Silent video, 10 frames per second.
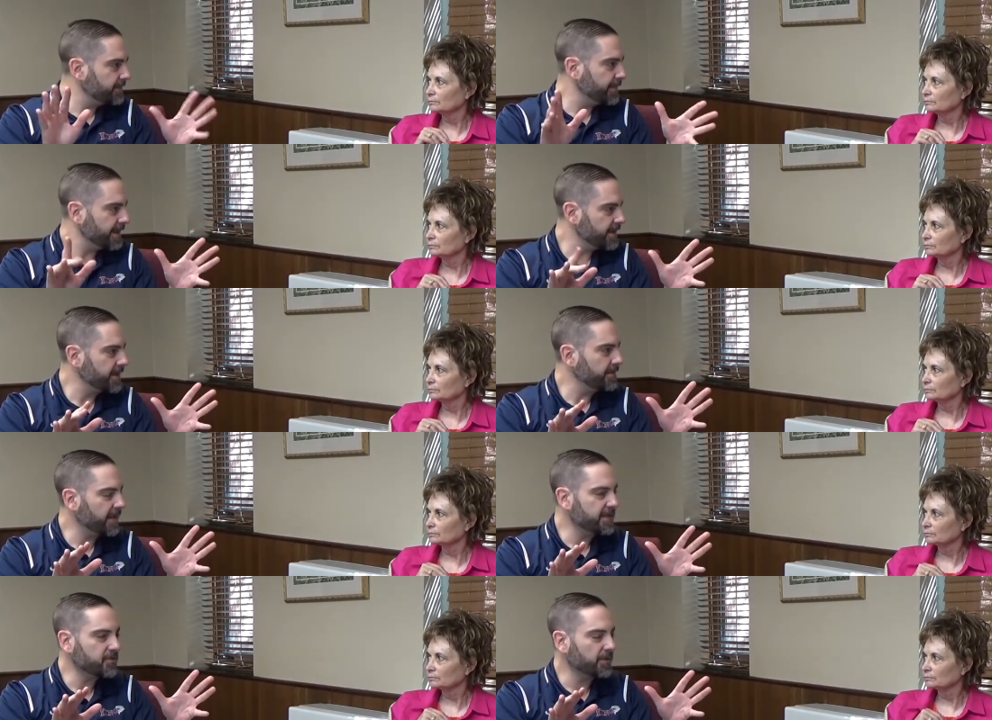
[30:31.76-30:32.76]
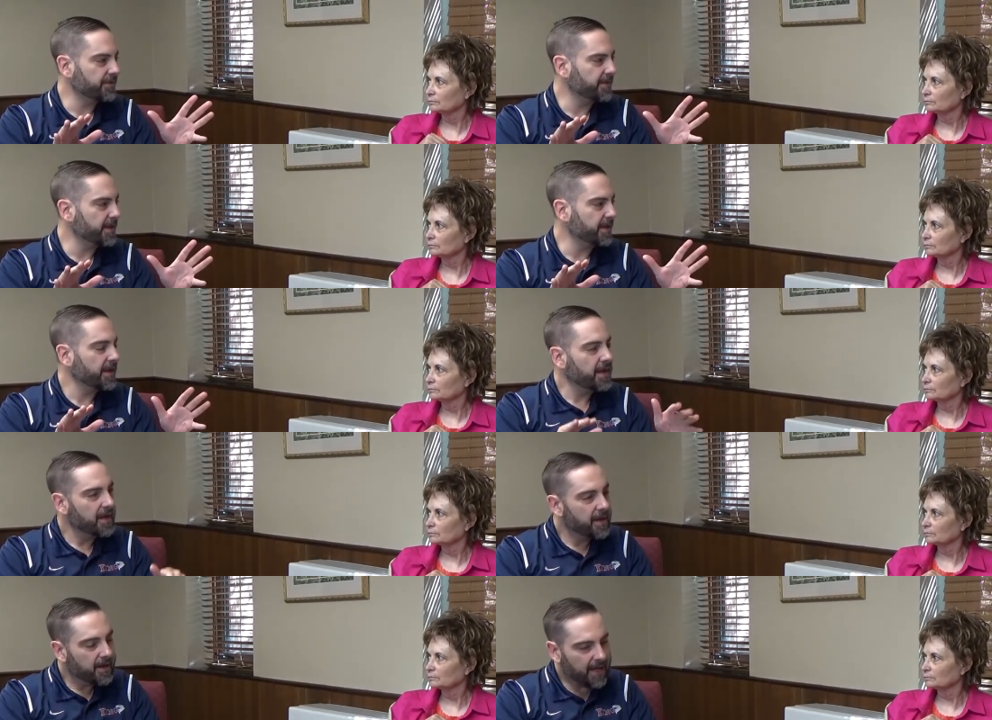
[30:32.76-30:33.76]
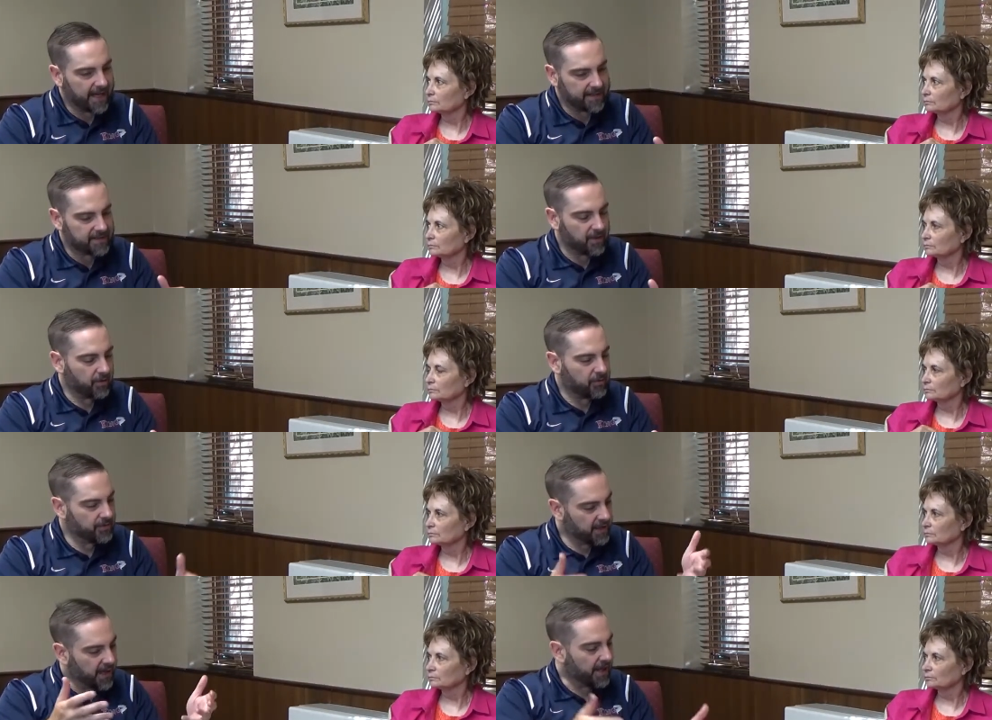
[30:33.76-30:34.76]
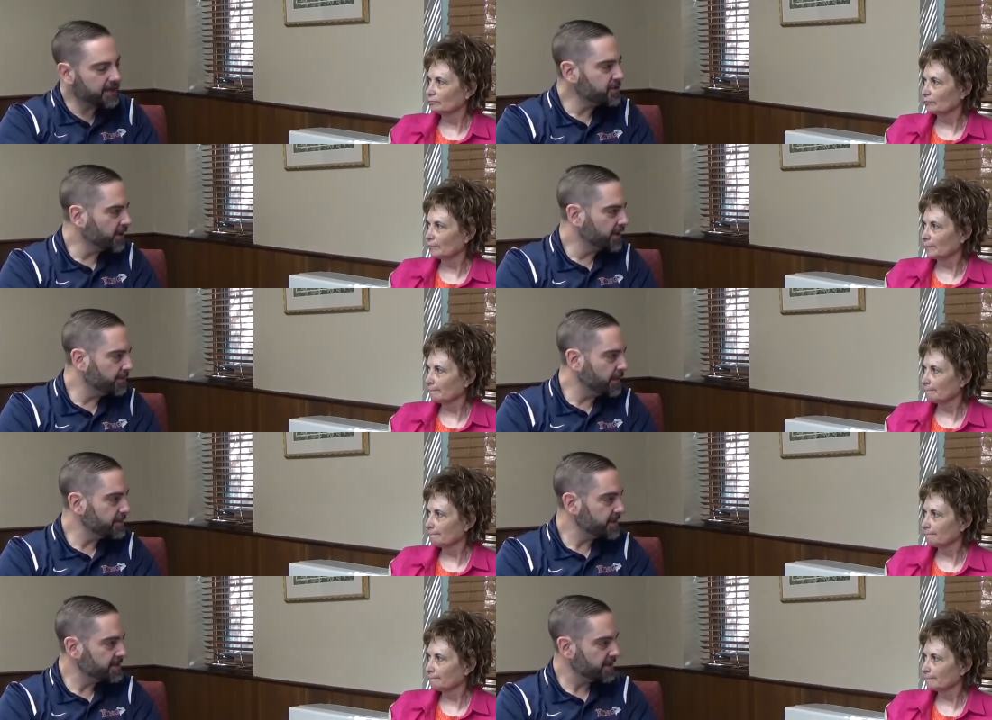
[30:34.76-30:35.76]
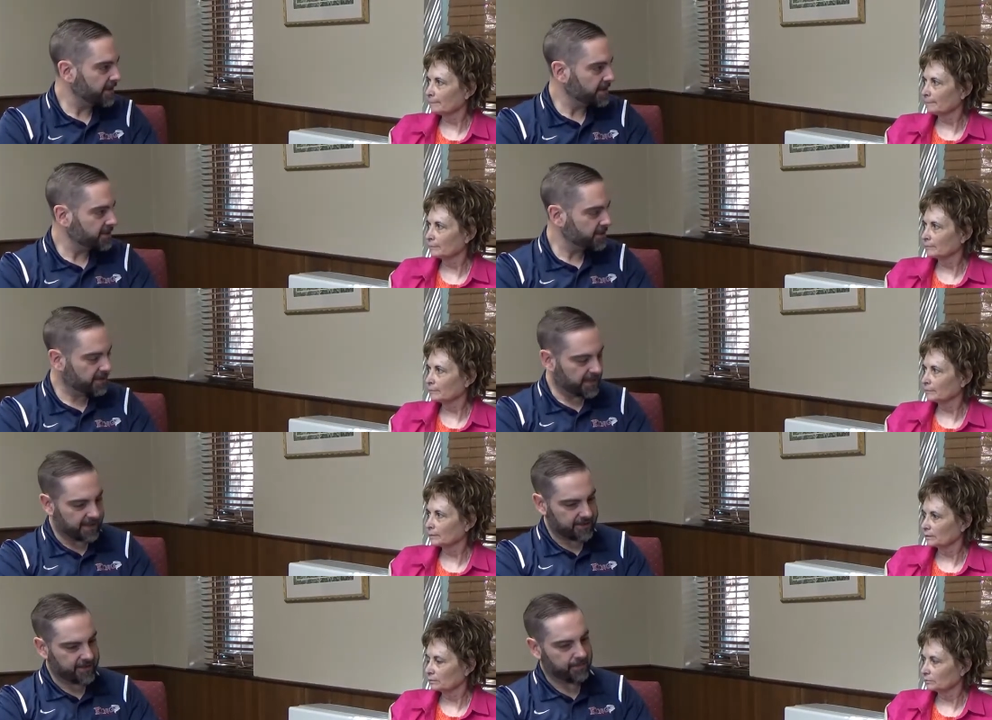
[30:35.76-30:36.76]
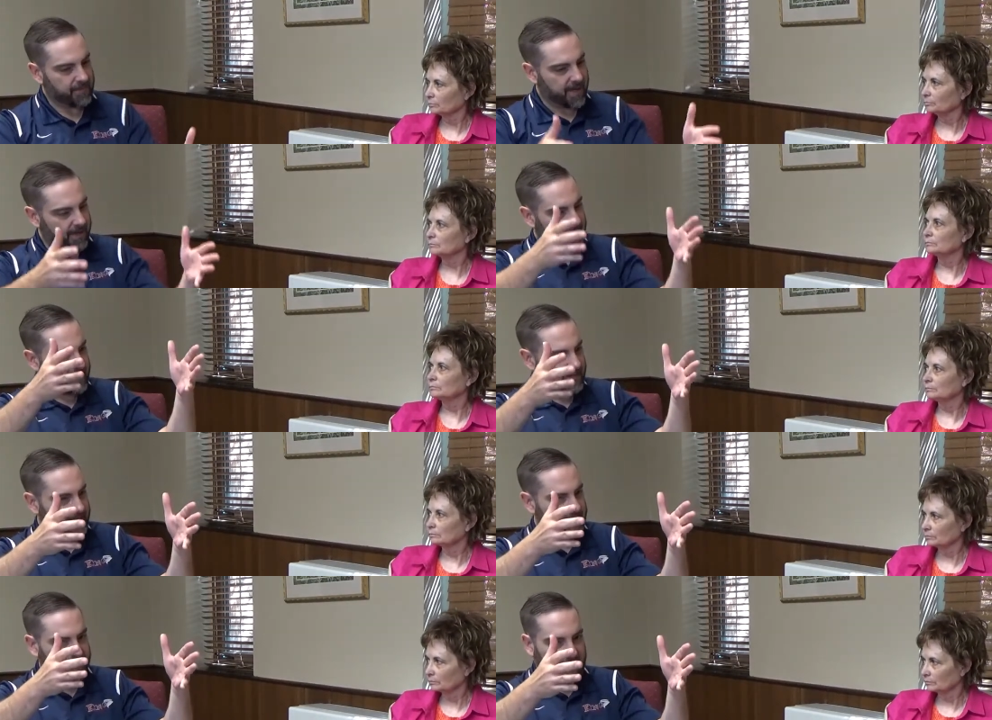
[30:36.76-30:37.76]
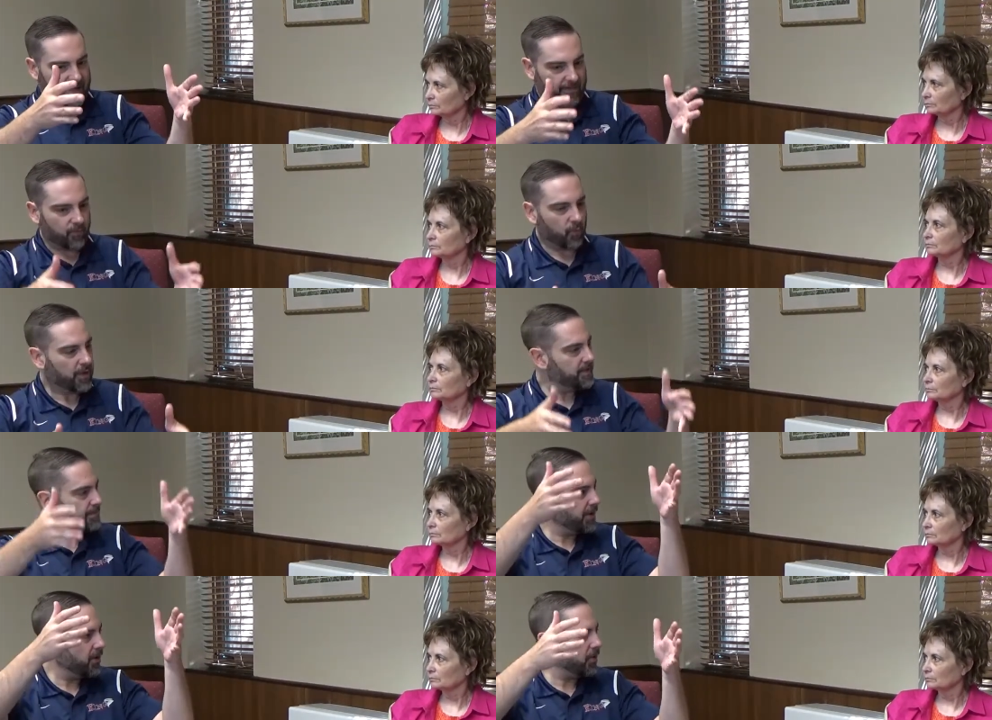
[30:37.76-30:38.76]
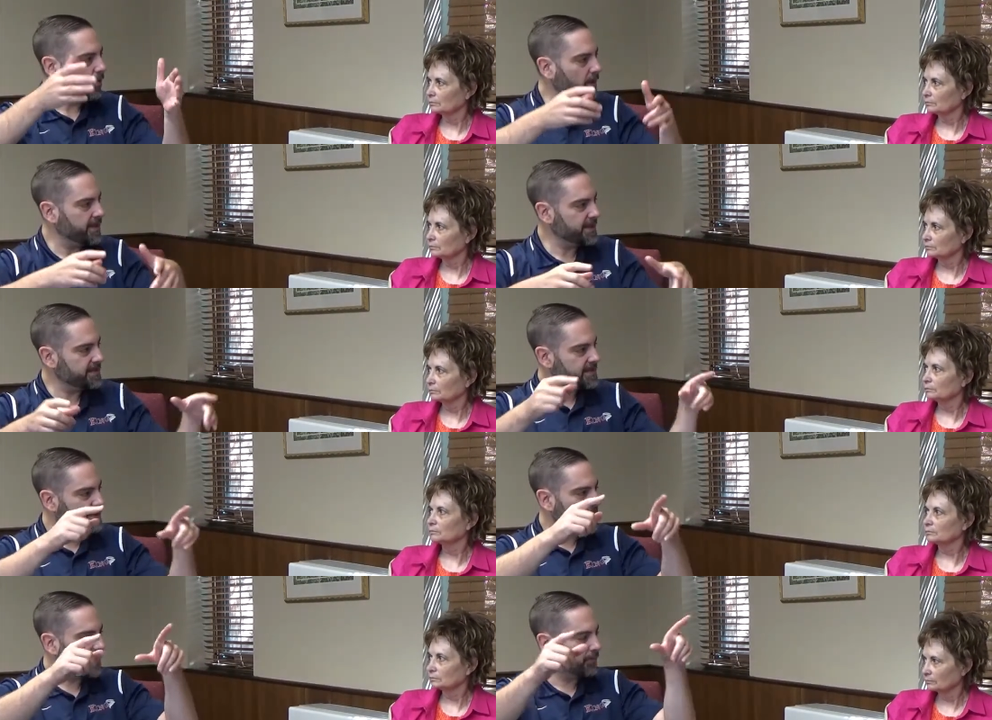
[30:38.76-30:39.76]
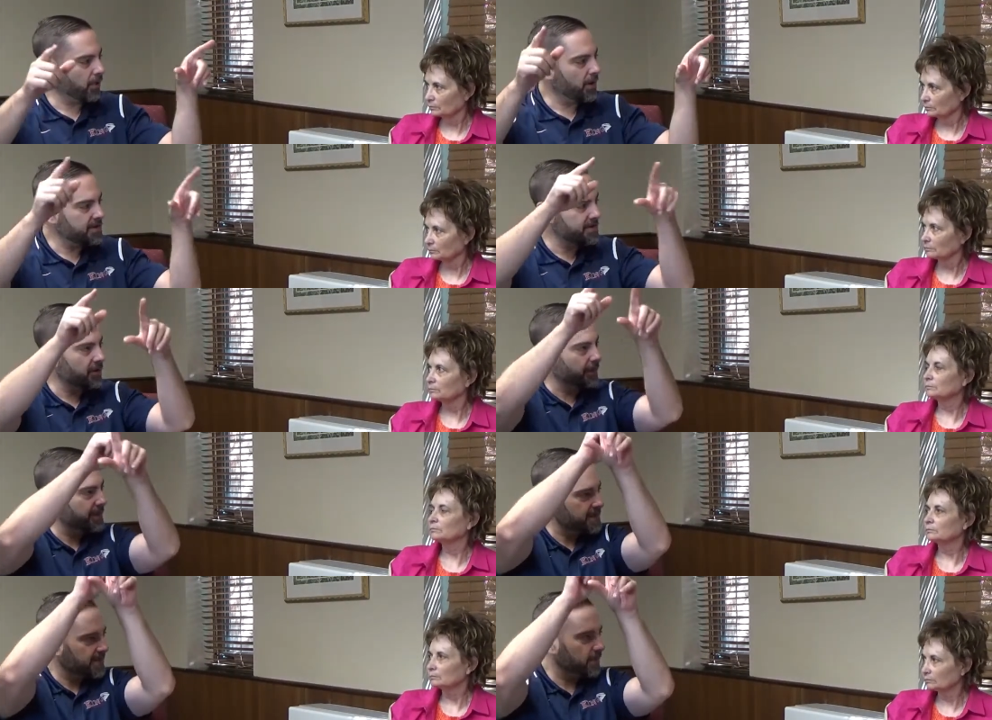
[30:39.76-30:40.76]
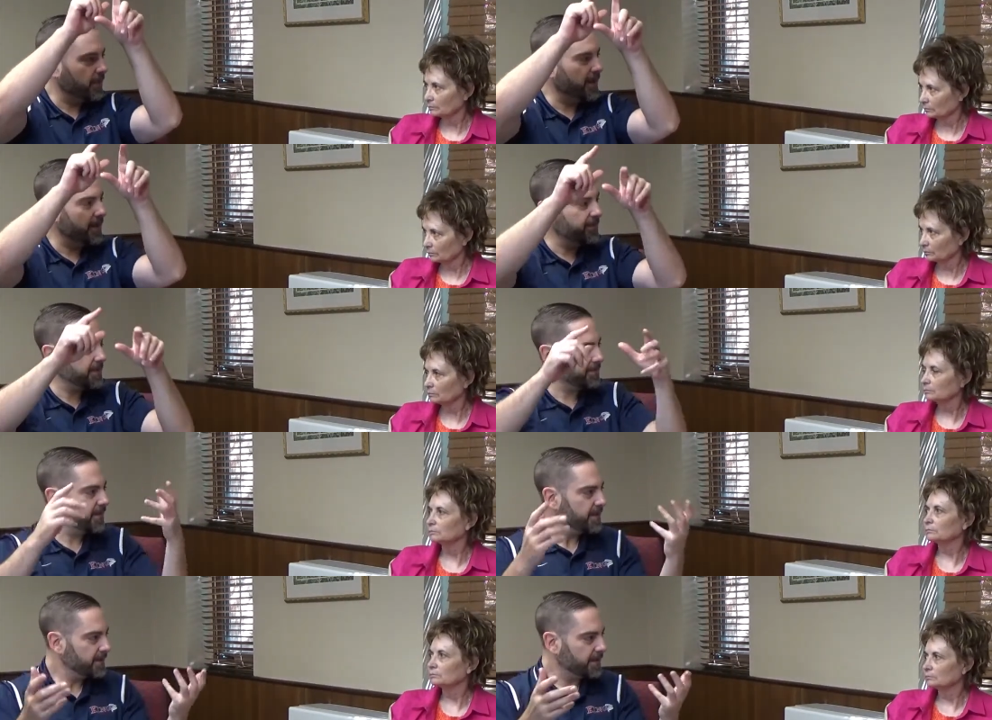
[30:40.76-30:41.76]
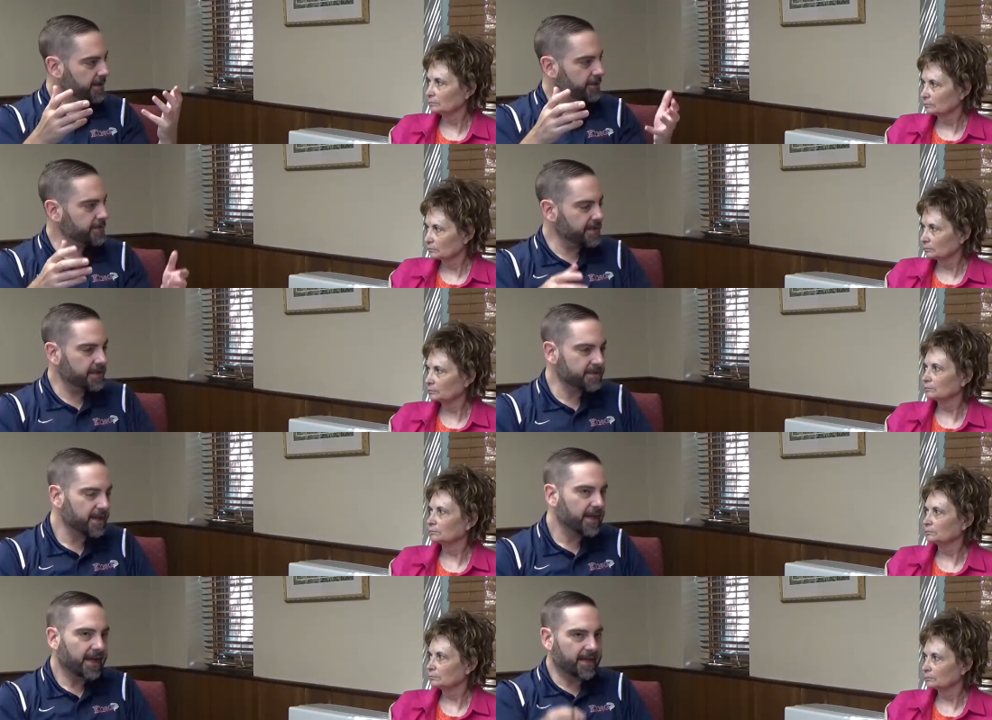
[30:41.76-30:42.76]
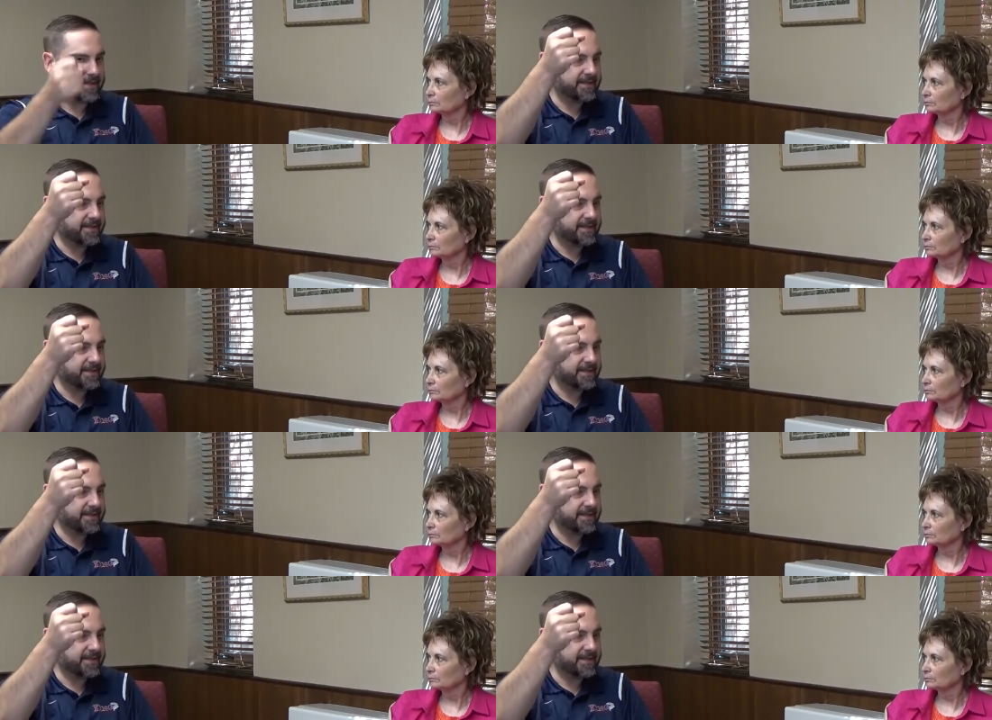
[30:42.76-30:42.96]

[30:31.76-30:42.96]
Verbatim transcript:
Speaker 1: had bitten them. That sort of thing. And so God instructed Moses to uh, to make this uh, wooden pole with these snake bronze serpents that went up them, the caduceus, and to